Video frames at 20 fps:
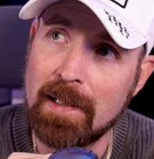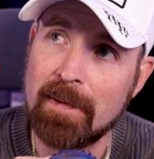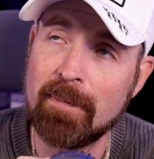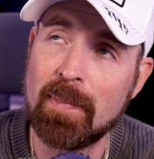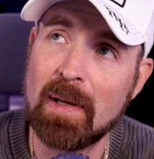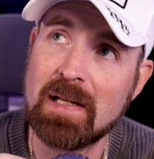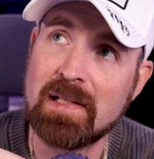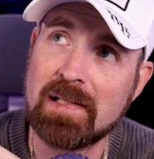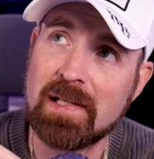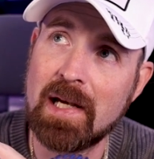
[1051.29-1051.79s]
And
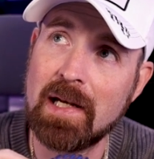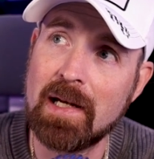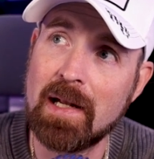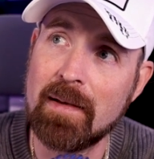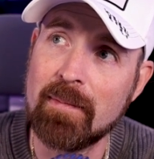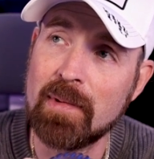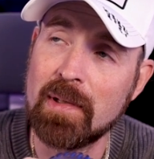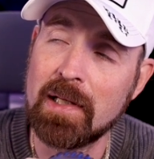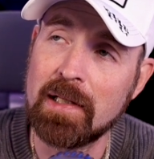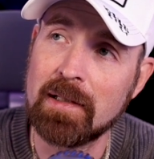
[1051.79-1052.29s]
by date, I
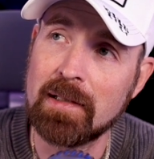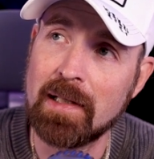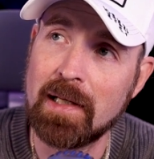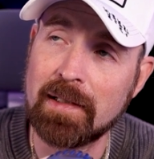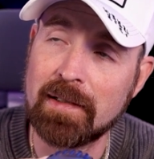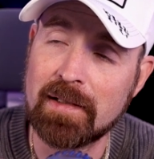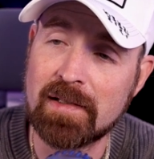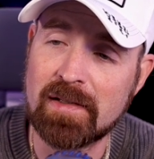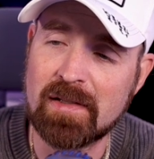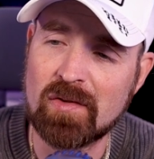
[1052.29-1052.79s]
mean
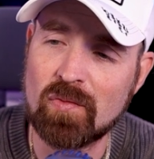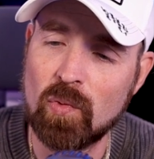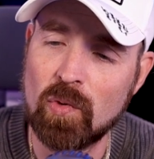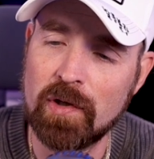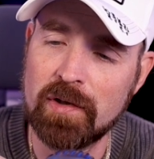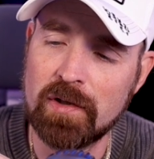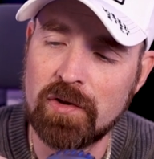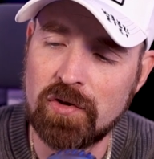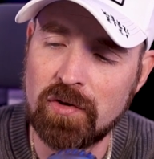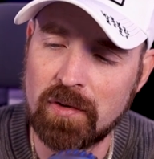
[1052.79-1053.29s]
like this is
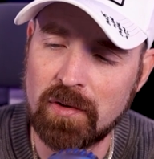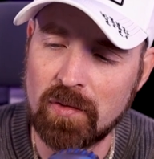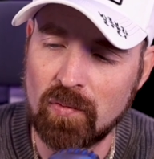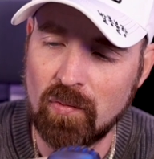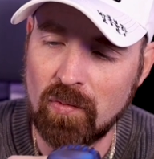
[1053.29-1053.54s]
one that you could